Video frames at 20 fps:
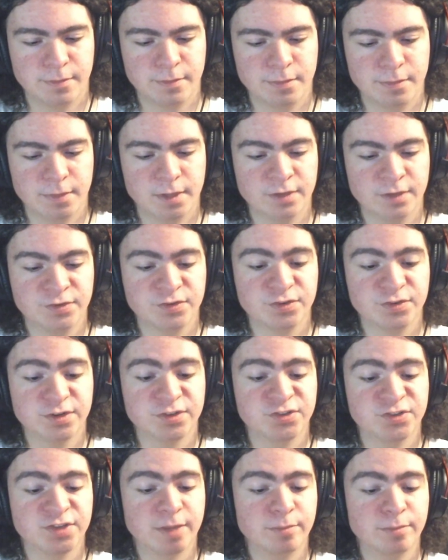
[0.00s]
This is an
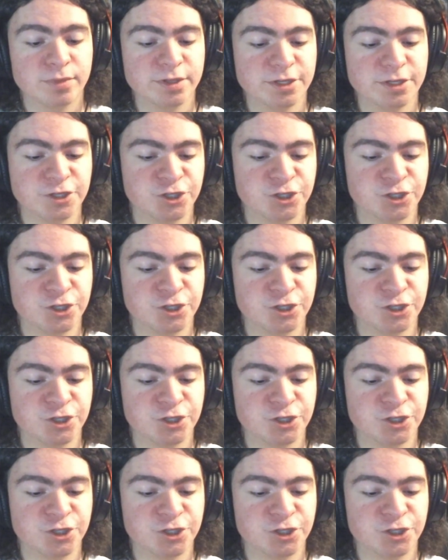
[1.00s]
assembly